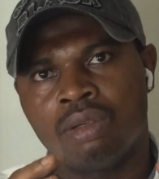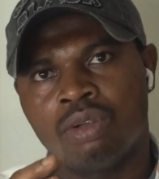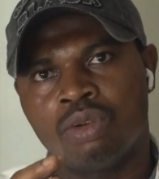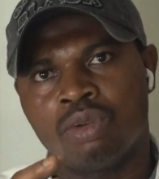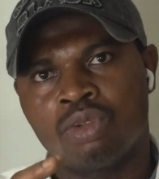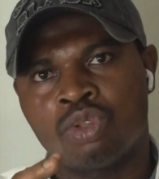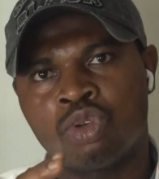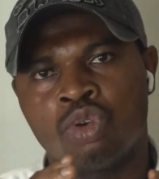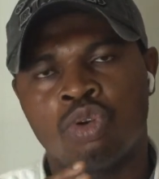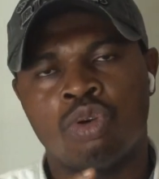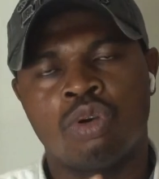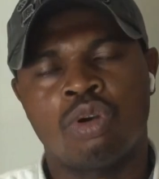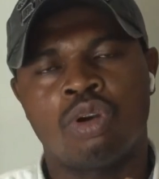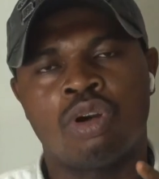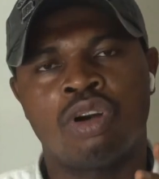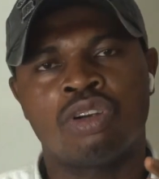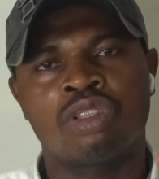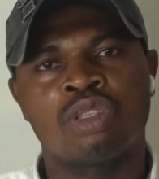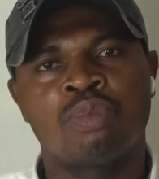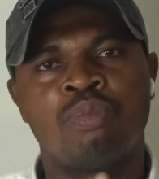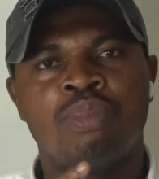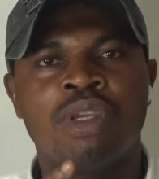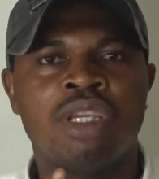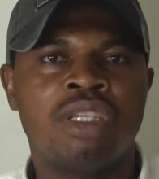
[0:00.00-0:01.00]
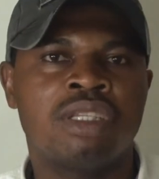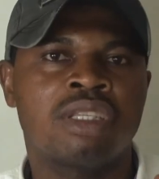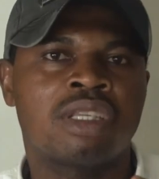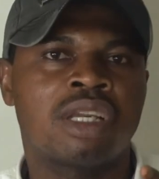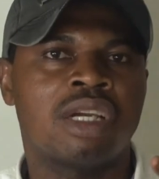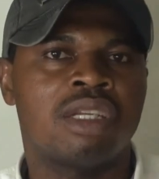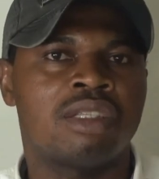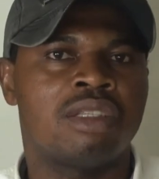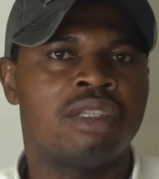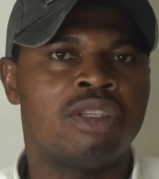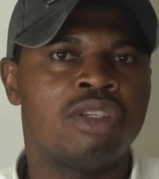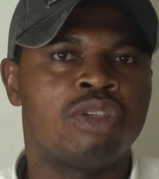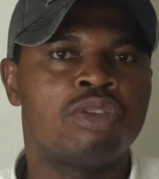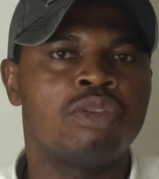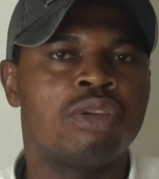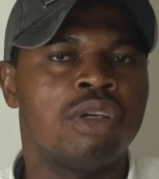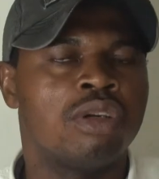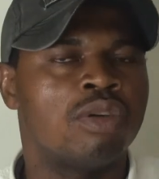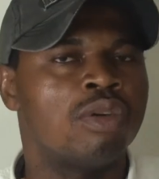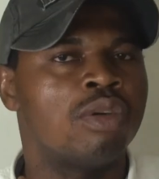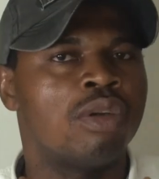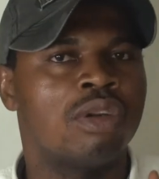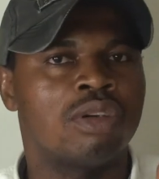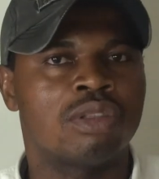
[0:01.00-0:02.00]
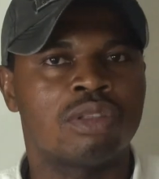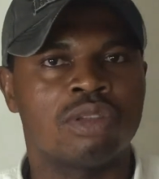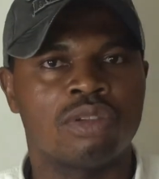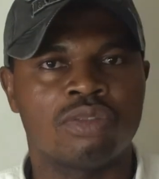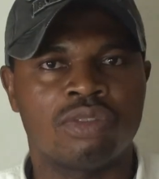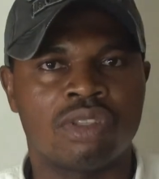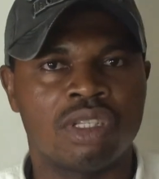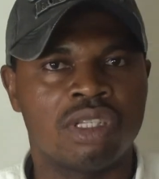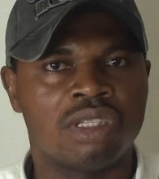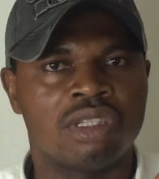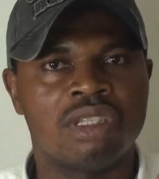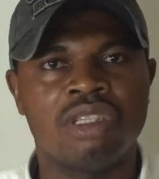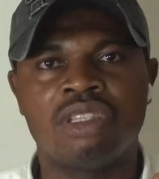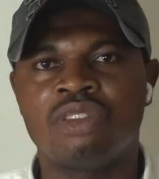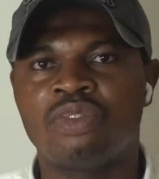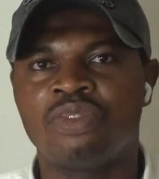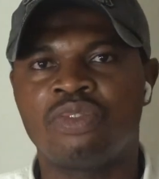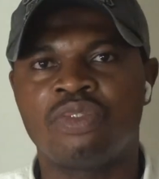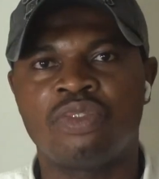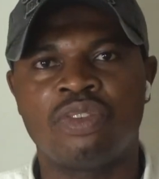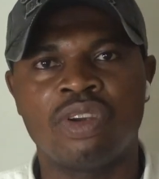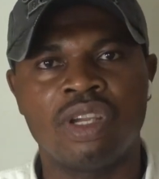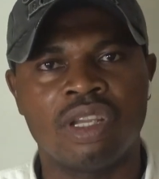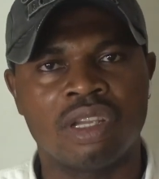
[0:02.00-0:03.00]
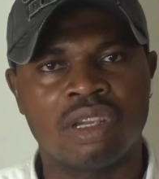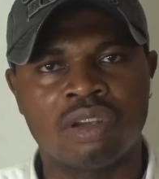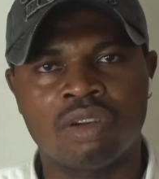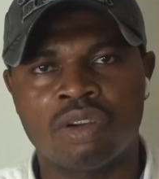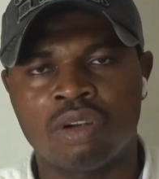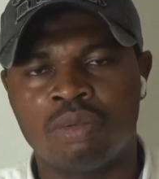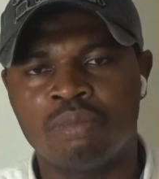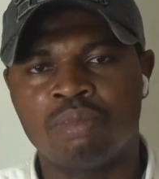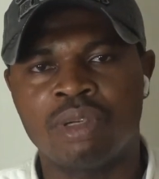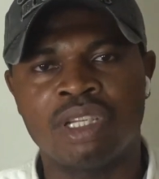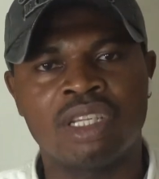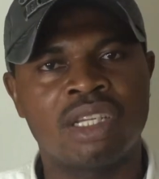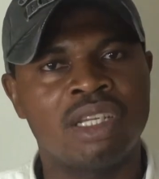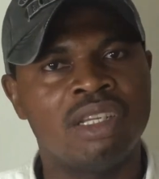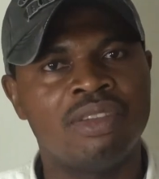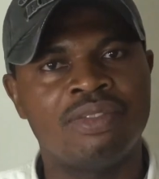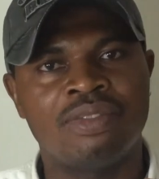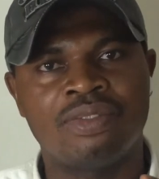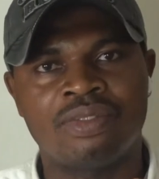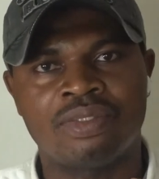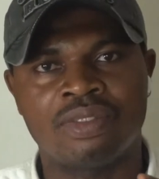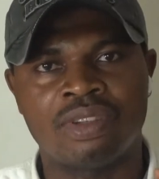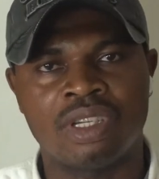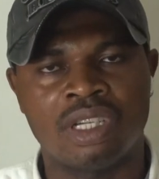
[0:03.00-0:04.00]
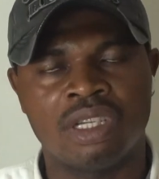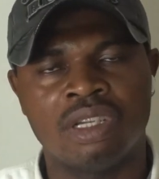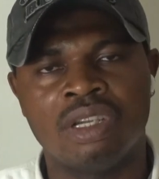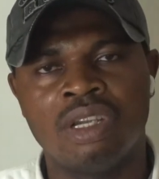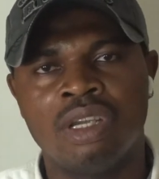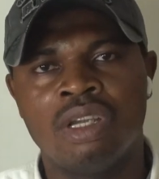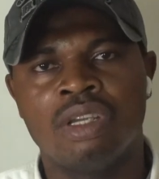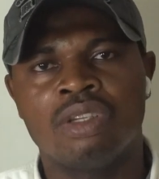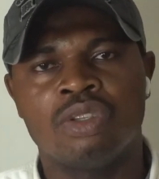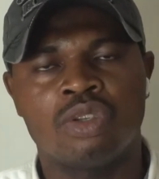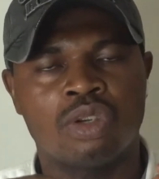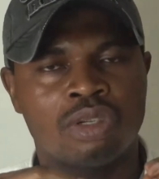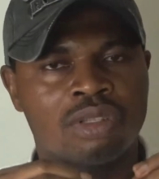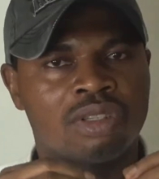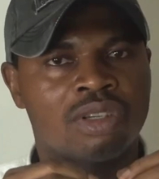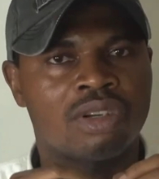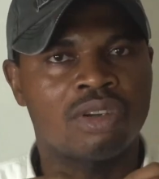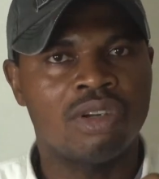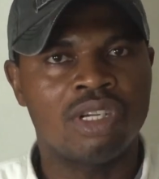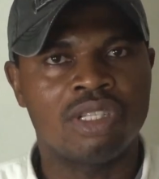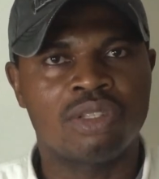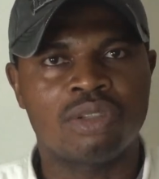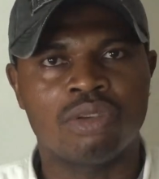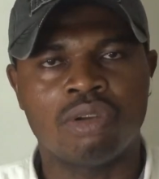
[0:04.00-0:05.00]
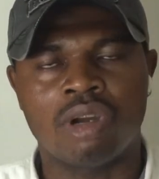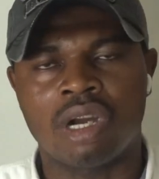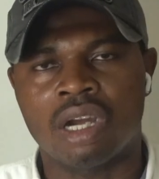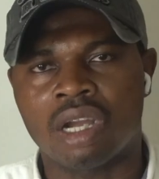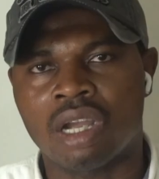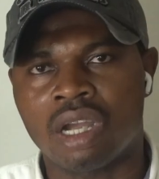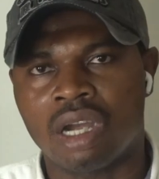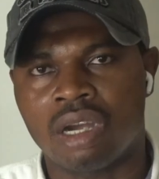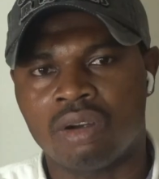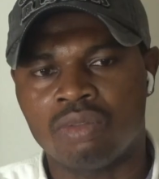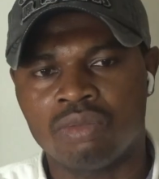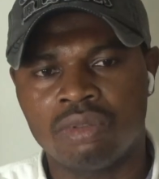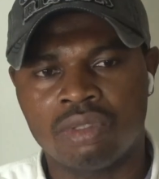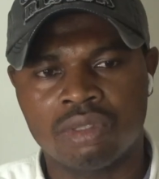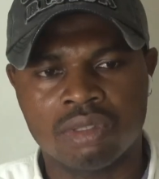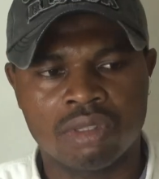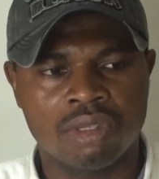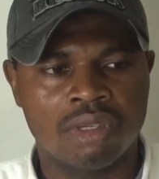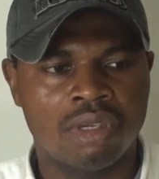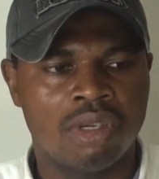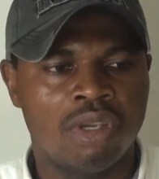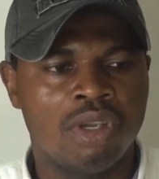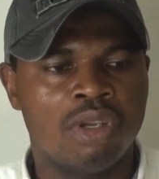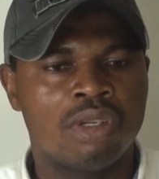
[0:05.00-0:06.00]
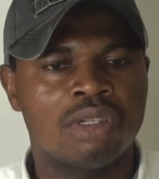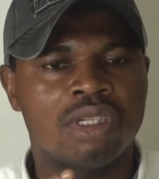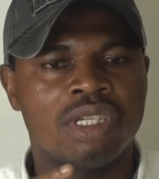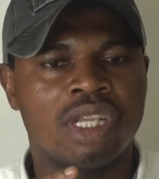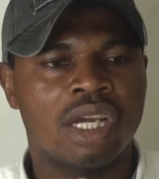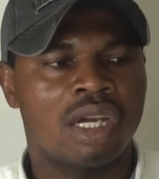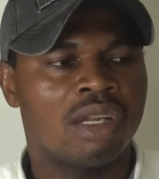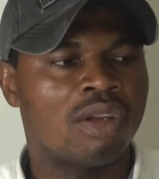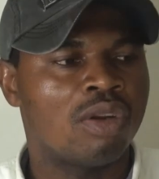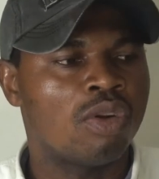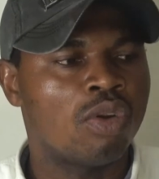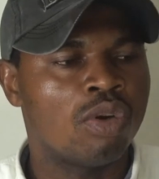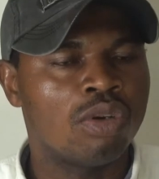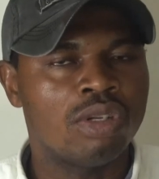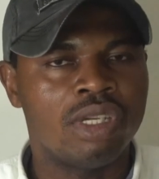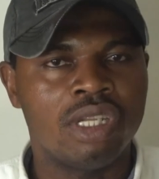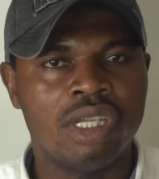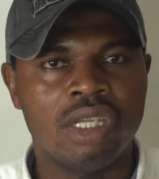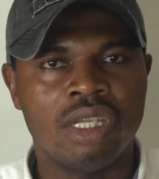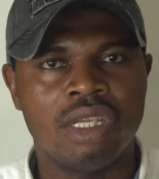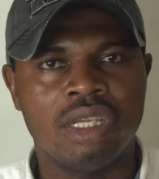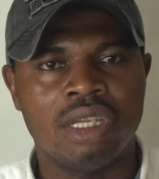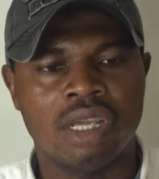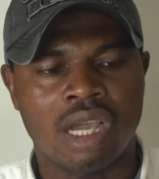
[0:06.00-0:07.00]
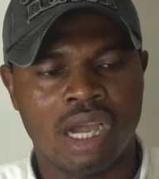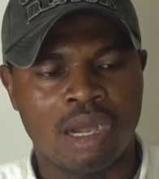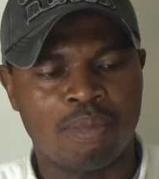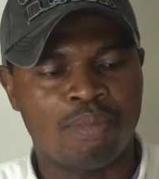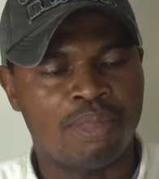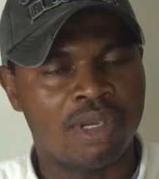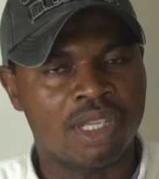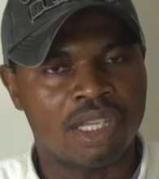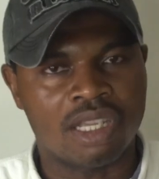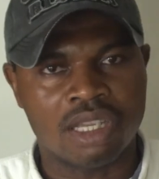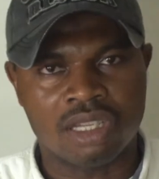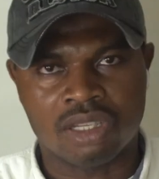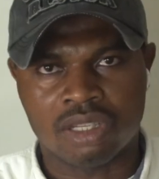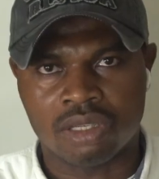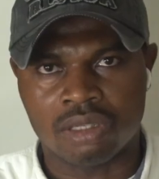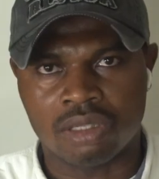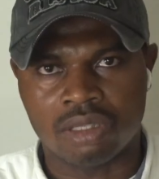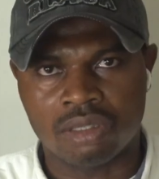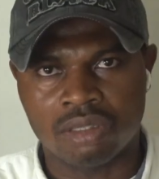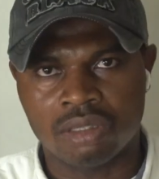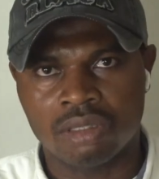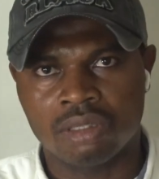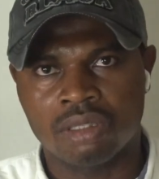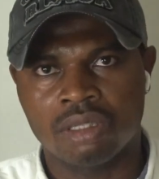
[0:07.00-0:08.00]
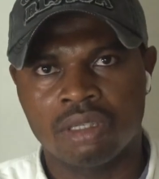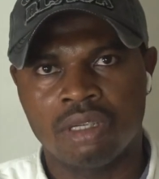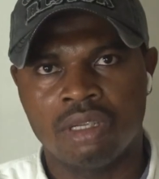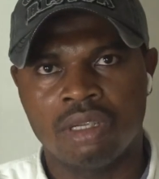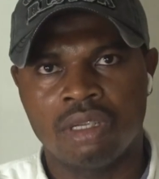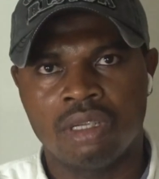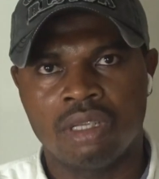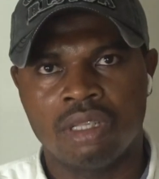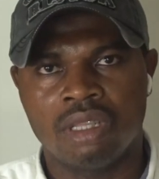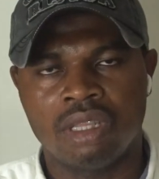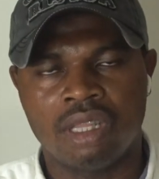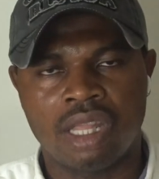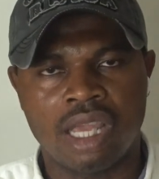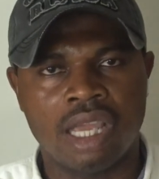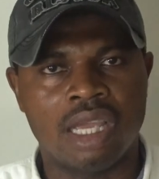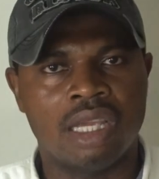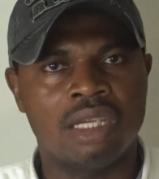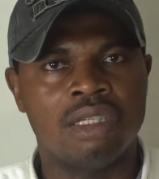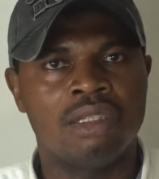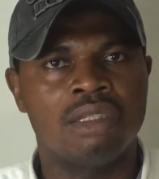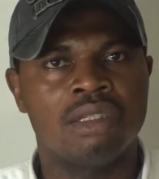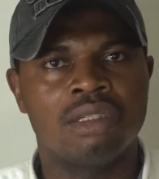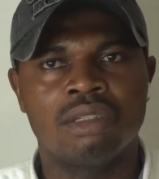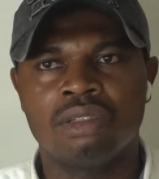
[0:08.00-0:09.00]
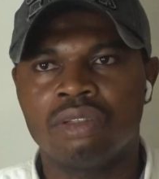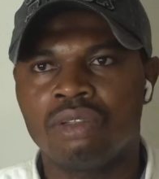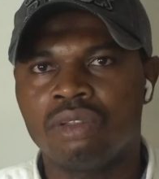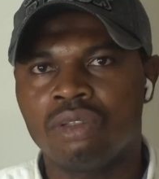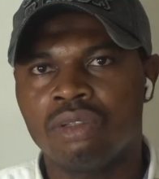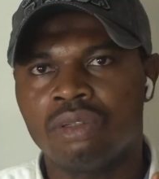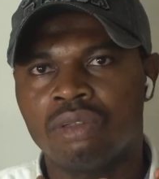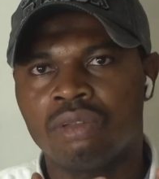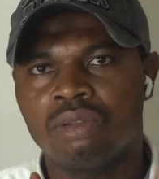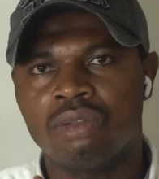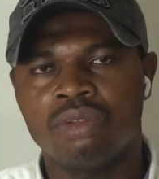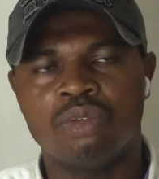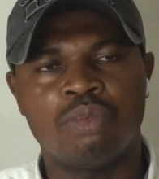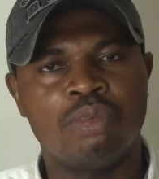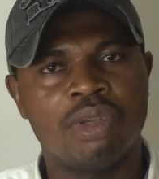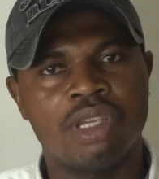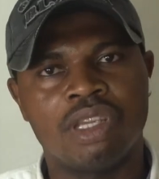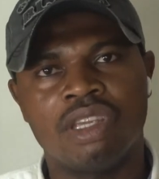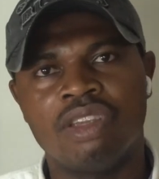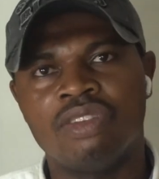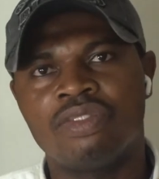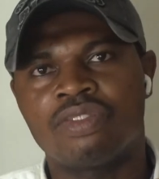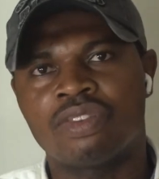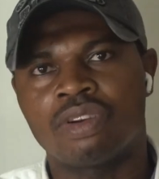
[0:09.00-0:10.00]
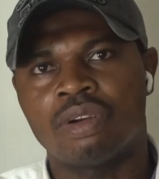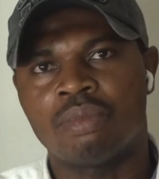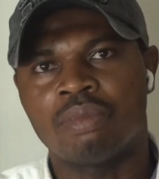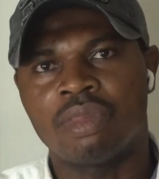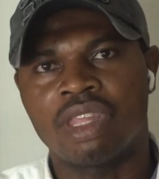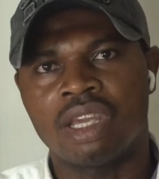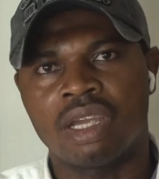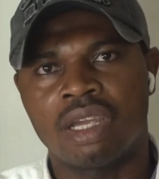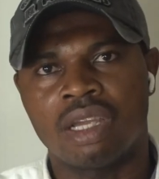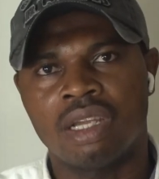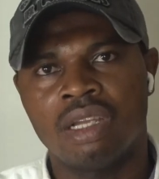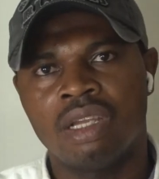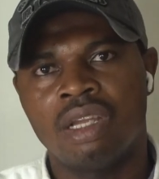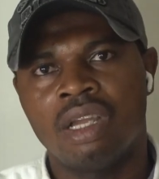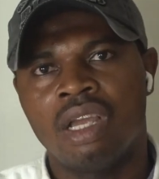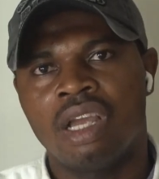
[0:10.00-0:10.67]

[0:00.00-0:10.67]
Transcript: So Space can teach you a whole lot of things. It's free, completely free. Just create your account, download the application, then you begin from there.